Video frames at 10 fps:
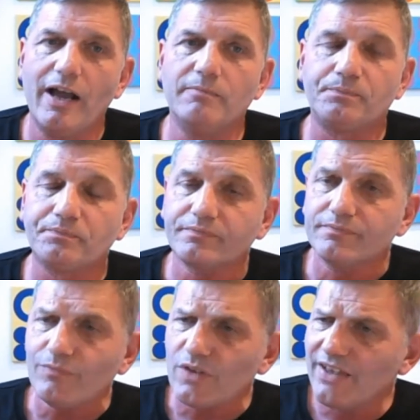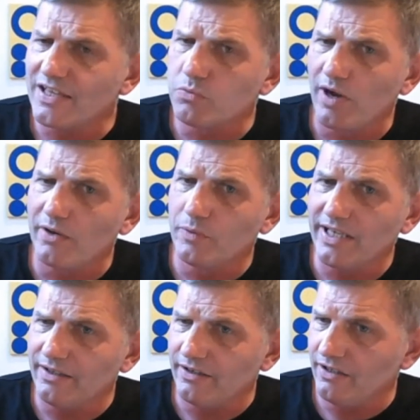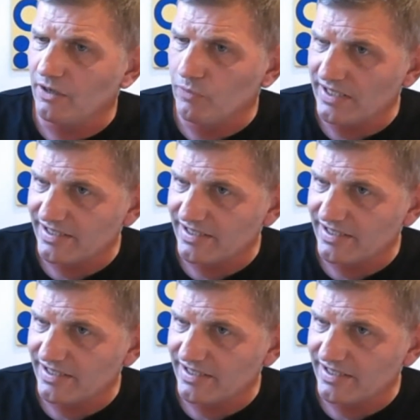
And that's why we're